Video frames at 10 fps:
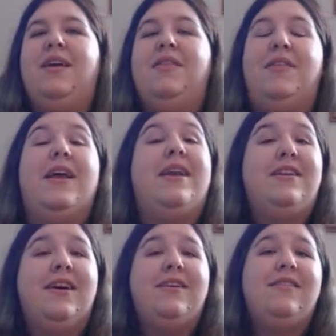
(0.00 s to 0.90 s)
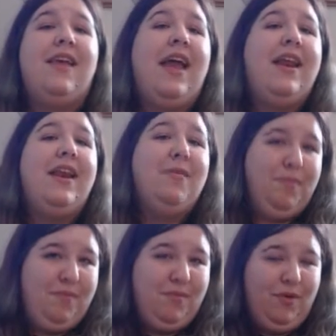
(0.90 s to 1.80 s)
Then it does, and it
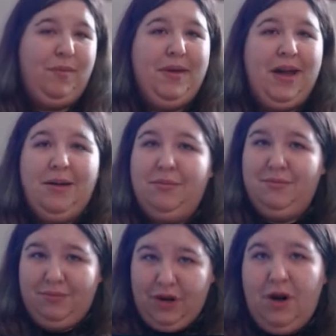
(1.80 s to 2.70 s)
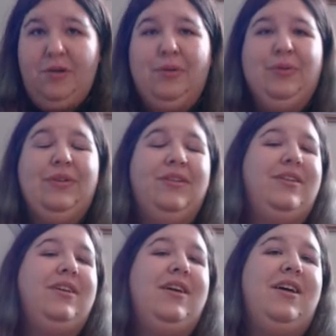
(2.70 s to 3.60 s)
will become Cone.
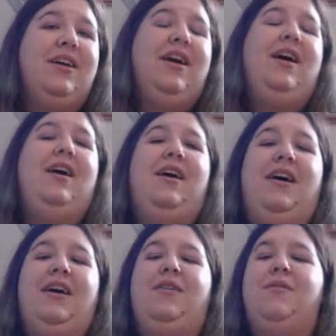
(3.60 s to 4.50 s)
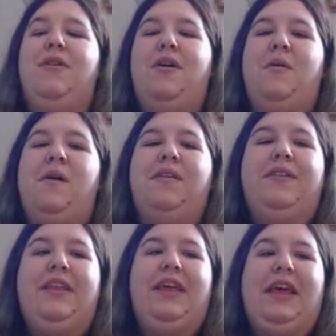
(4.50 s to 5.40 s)
I don't know on
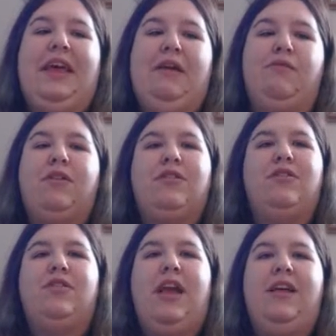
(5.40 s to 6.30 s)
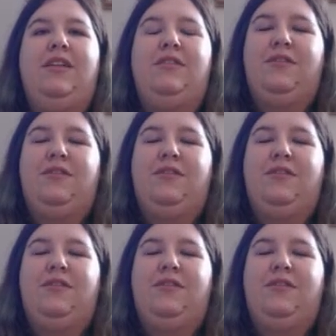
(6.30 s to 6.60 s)
the Richter scale of